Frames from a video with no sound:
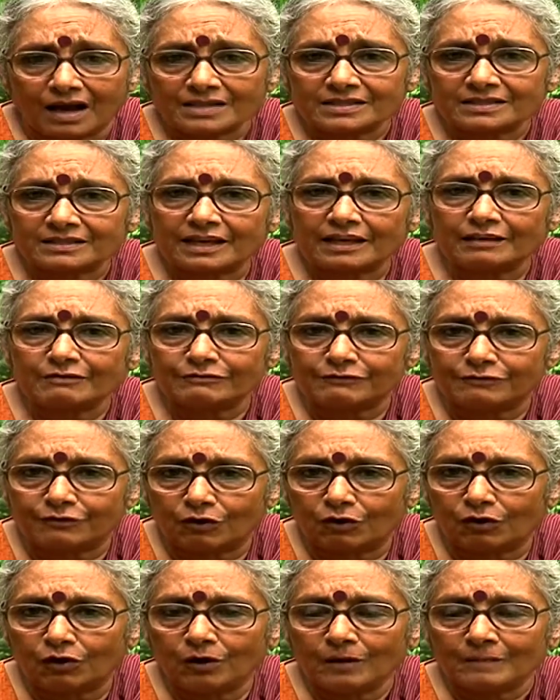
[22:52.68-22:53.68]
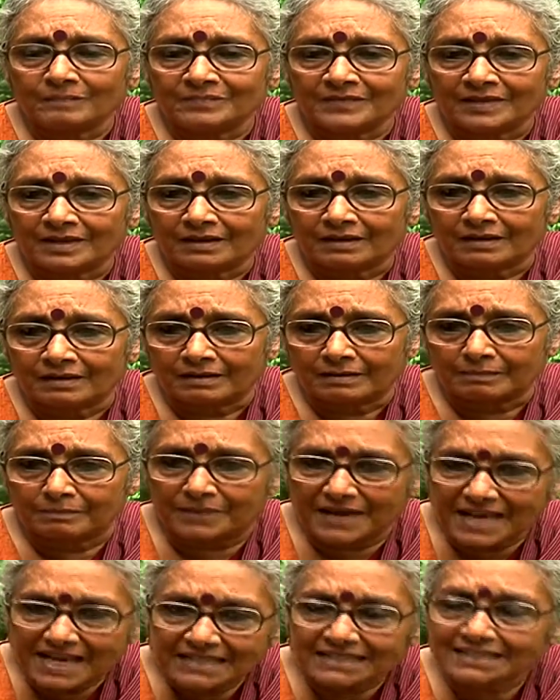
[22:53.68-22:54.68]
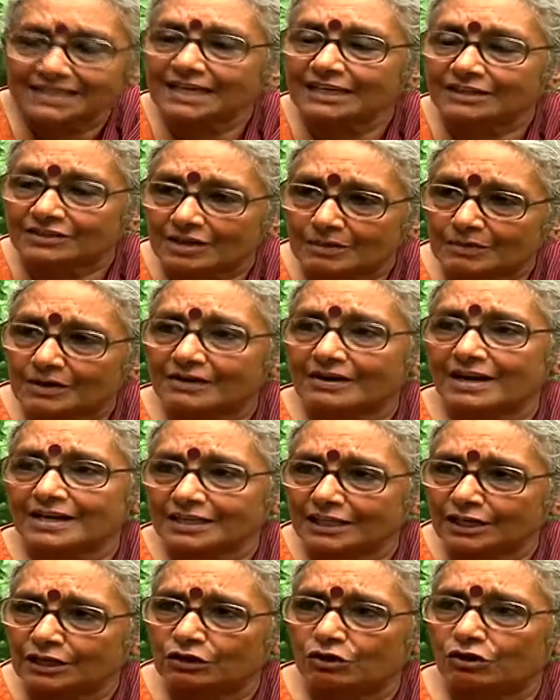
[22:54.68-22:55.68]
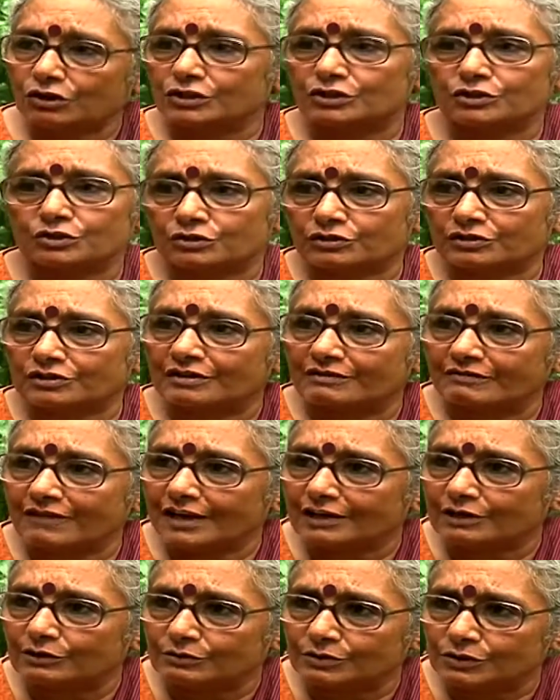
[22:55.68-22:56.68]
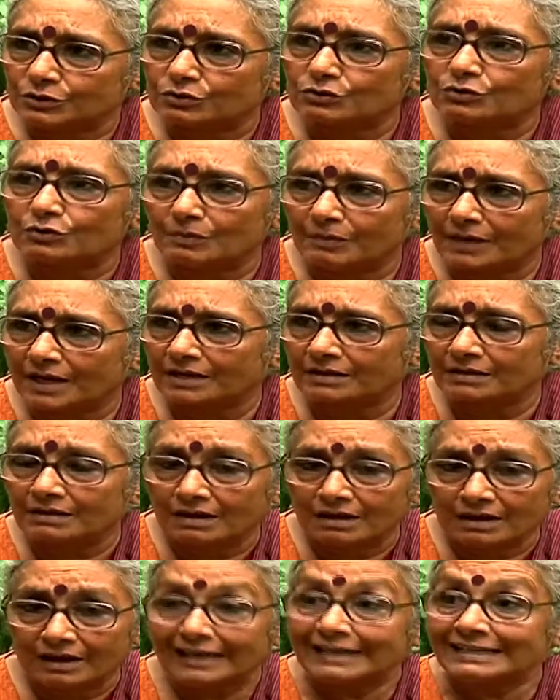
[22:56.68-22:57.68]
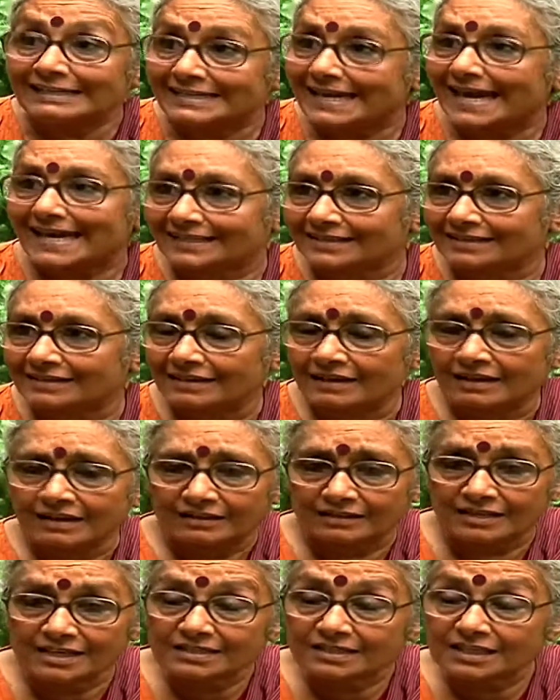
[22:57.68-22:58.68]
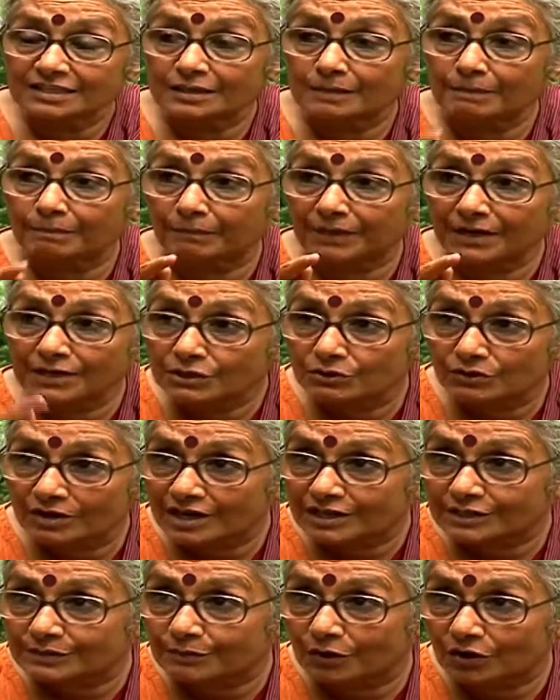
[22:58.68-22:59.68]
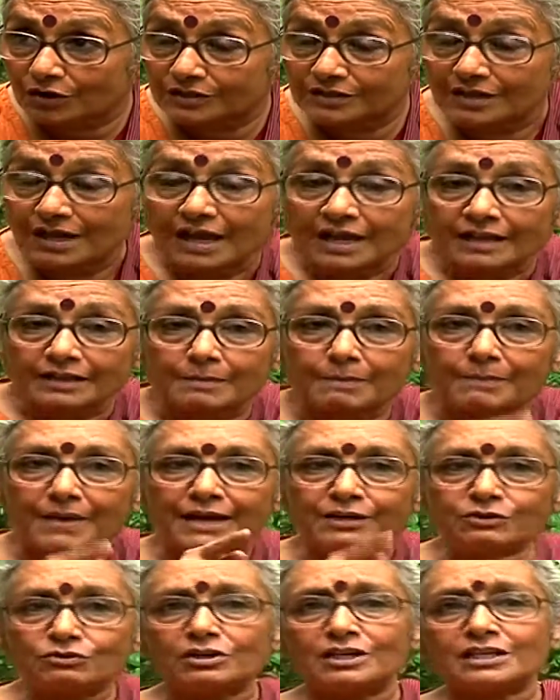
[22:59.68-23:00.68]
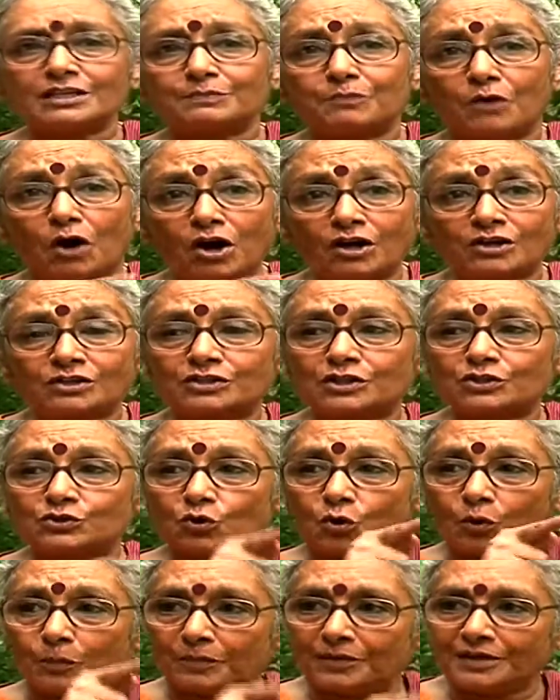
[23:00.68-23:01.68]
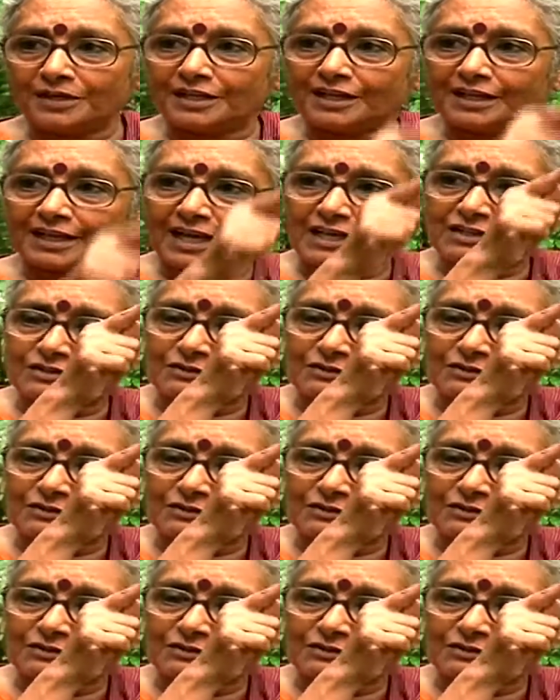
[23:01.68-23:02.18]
asking for basic democratic and constitutional values to remain intact. This is a Pandora's box. The Pandora's box is open in the